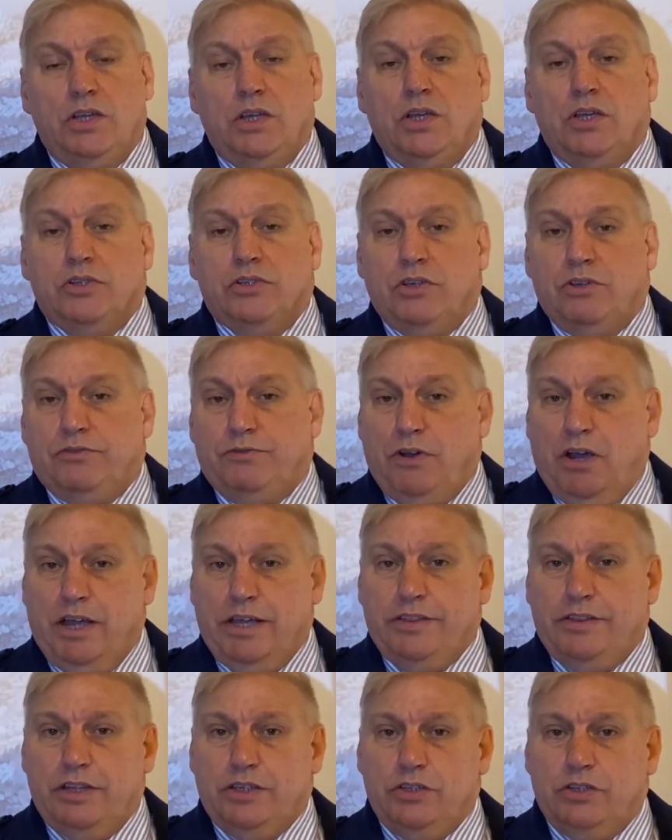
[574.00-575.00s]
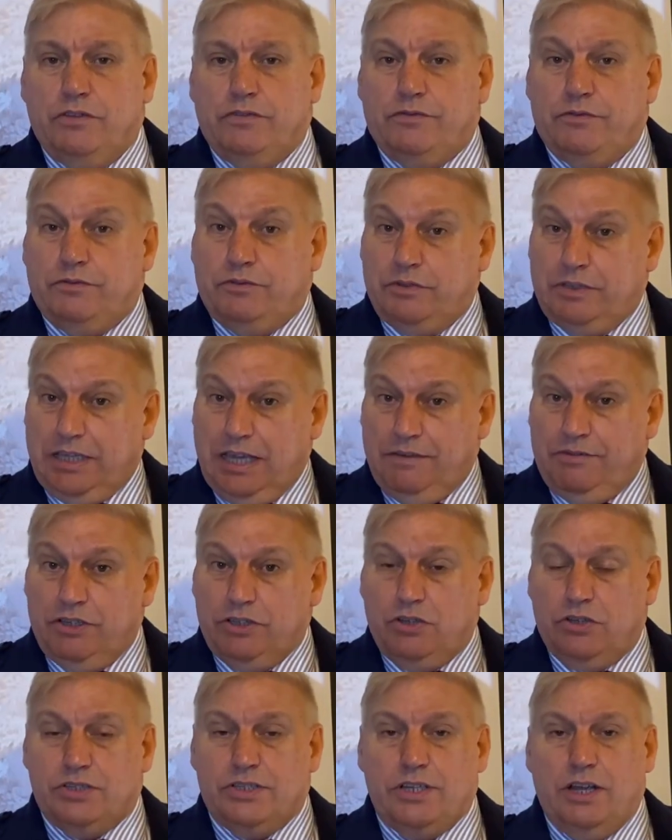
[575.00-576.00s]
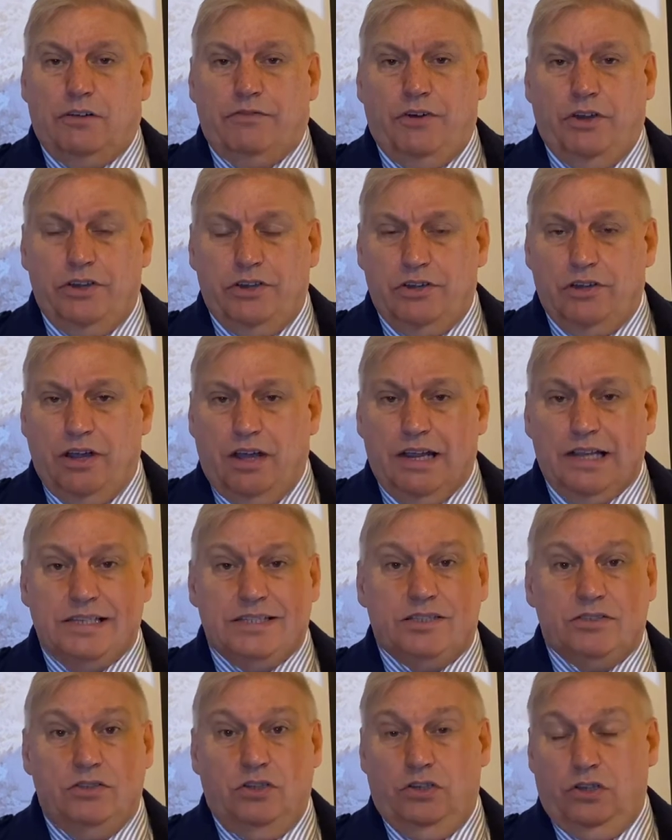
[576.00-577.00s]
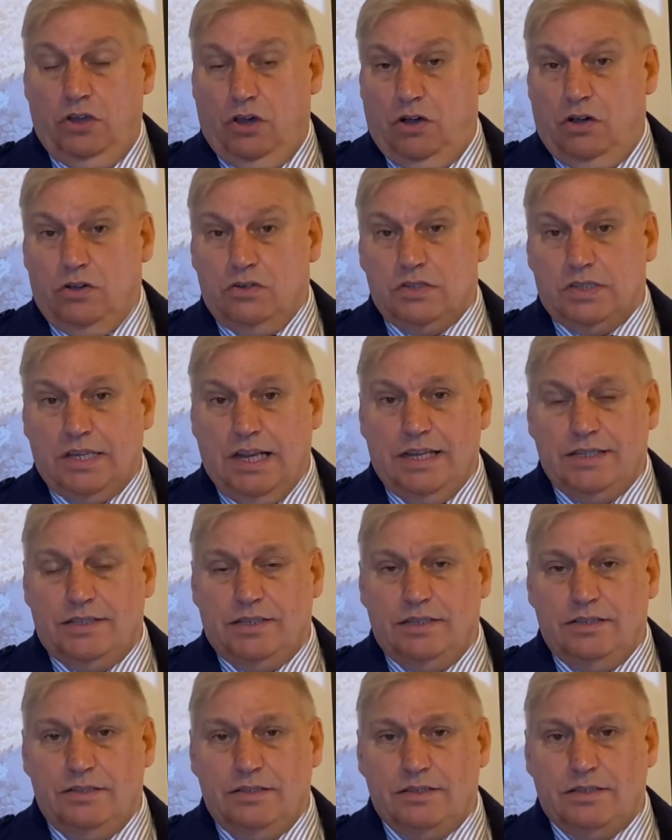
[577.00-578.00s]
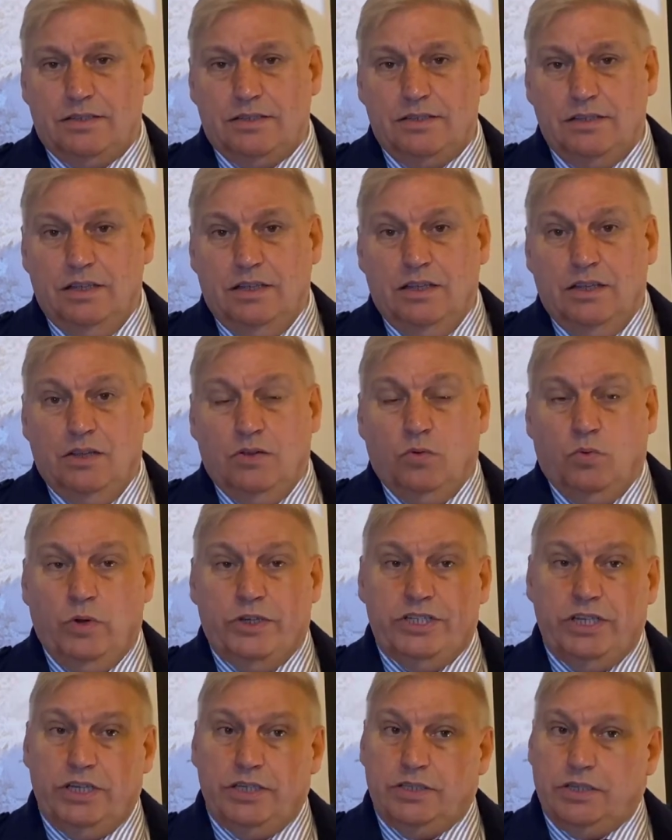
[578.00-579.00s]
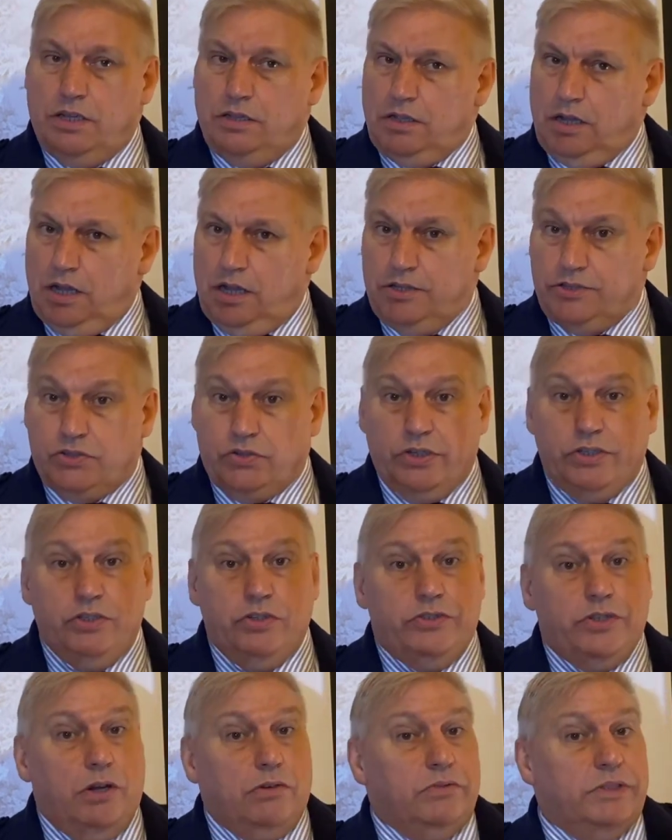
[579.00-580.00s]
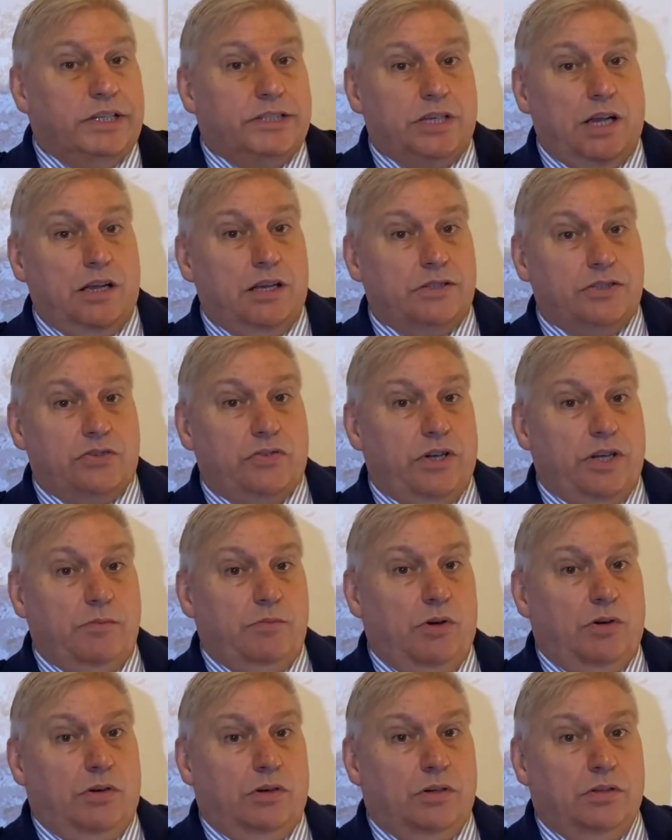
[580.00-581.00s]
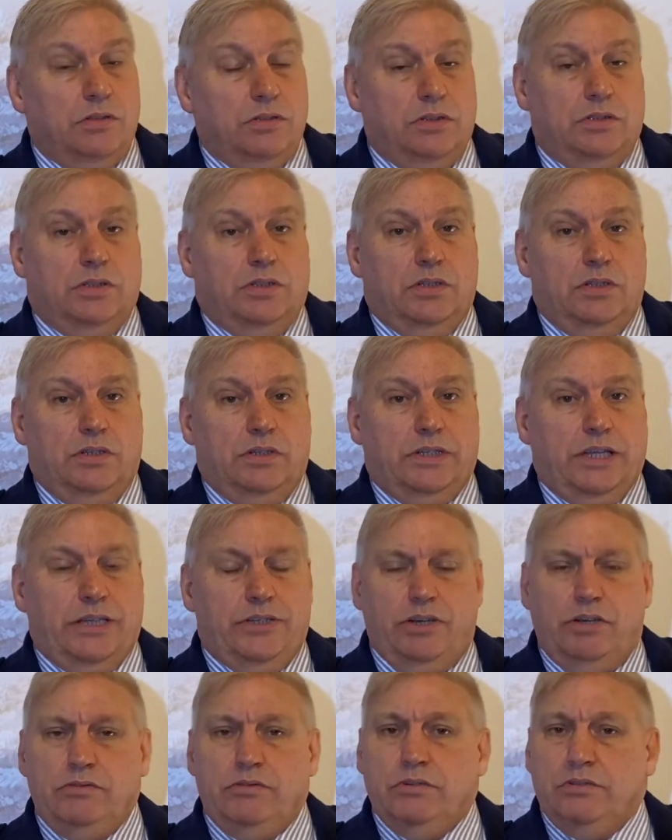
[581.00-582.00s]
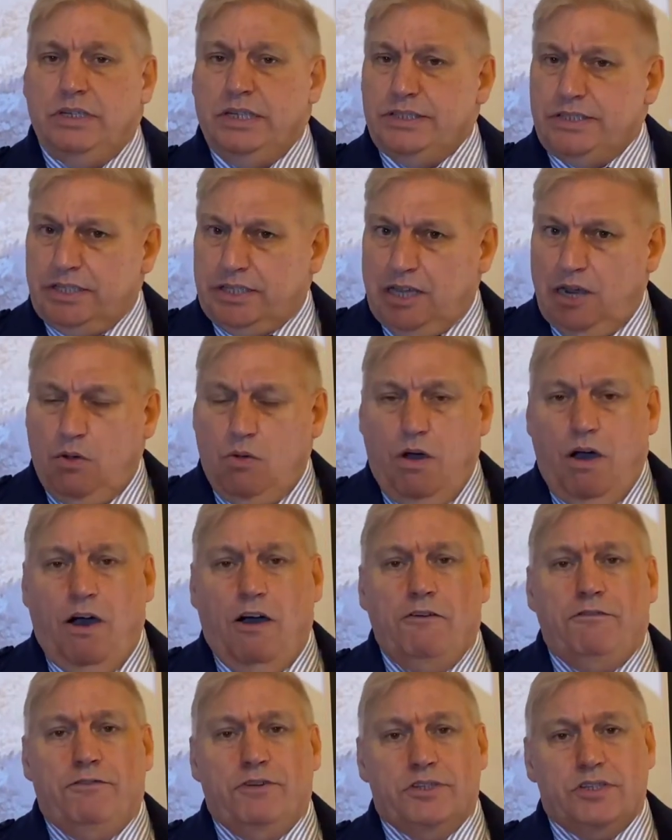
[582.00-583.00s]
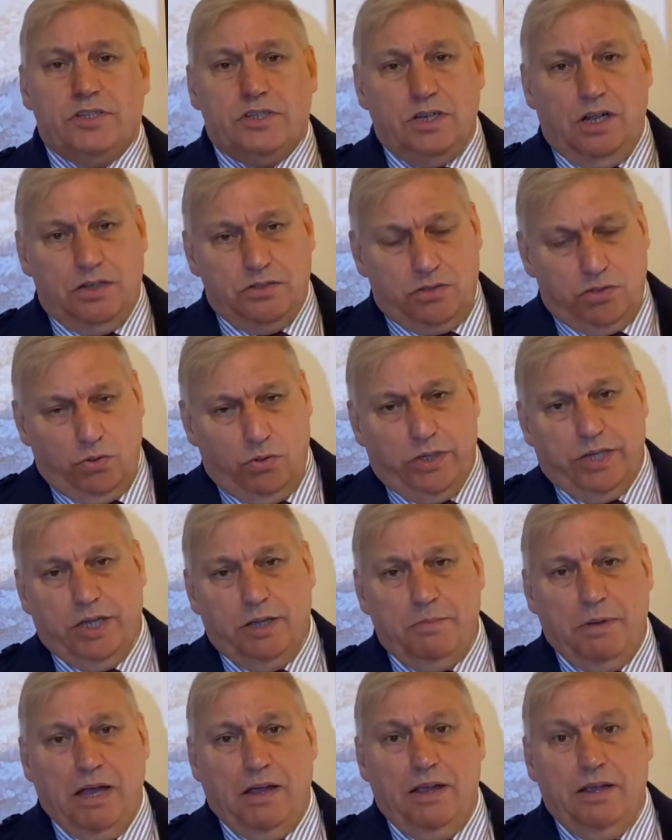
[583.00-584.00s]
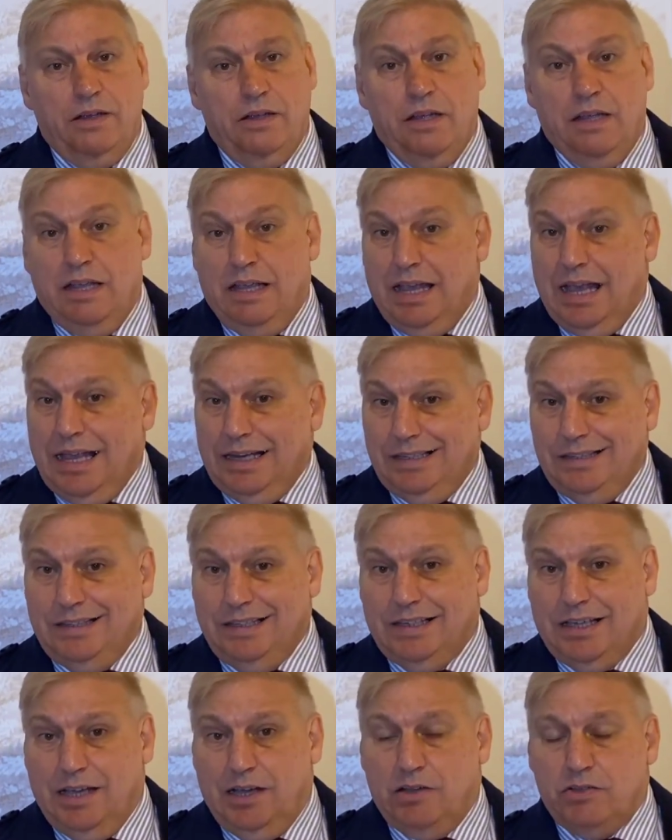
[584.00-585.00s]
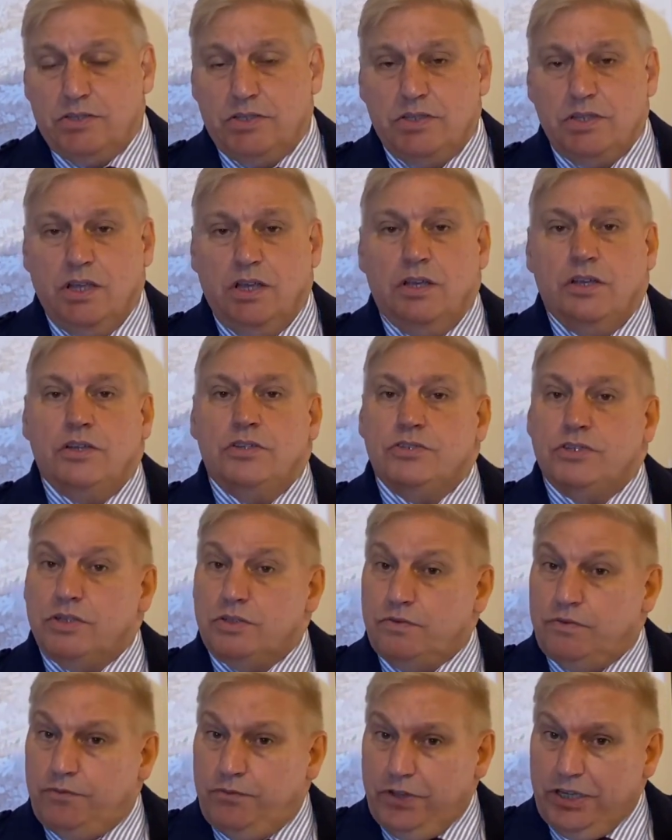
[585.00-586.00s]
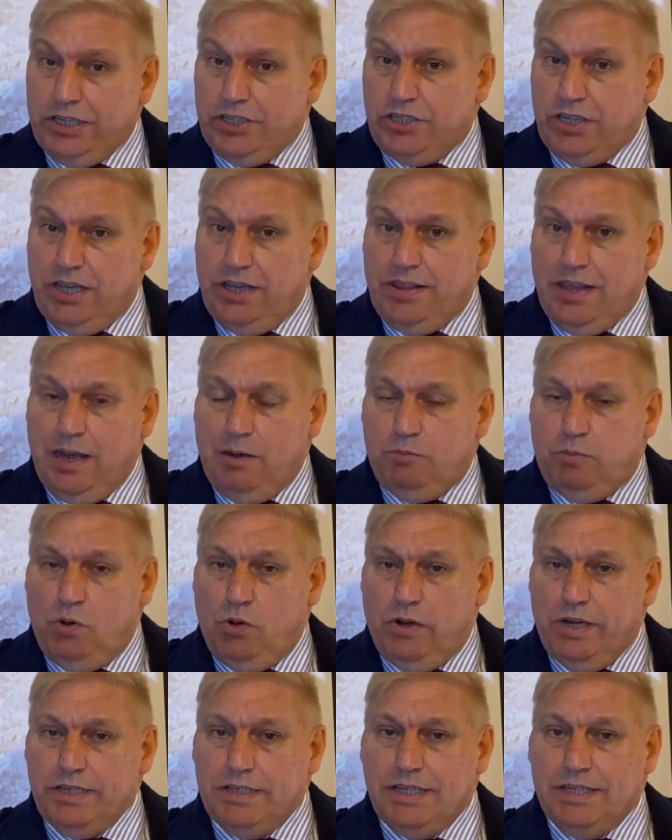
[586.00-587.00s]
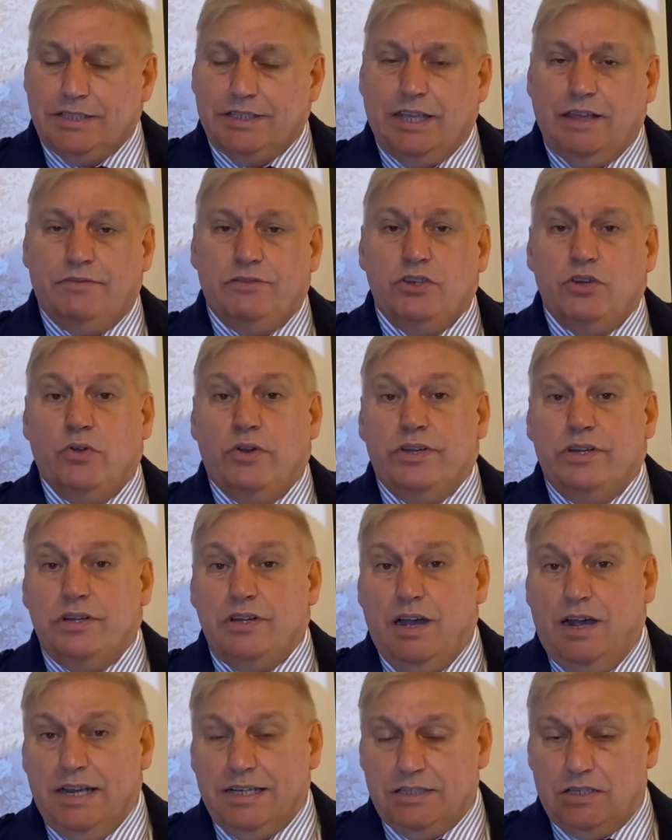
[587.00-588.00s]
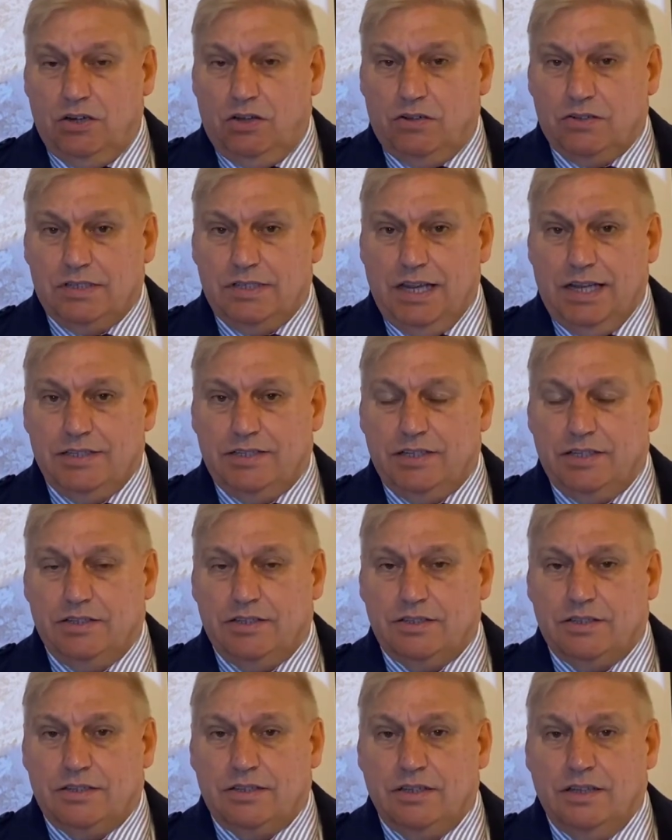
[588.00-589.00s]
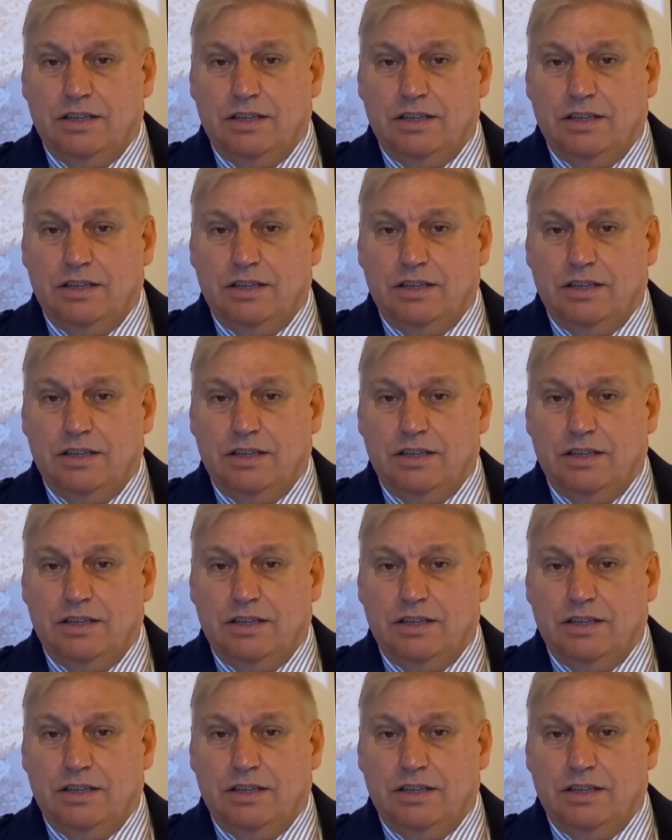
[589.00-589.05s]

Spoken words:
you find that you've given yourself a nice long sentence, which is answering. You don't need to answer anymore. Okay, you don't need to go off and start talking about anything else. Just finish it at that point. It's given you a nice long sentence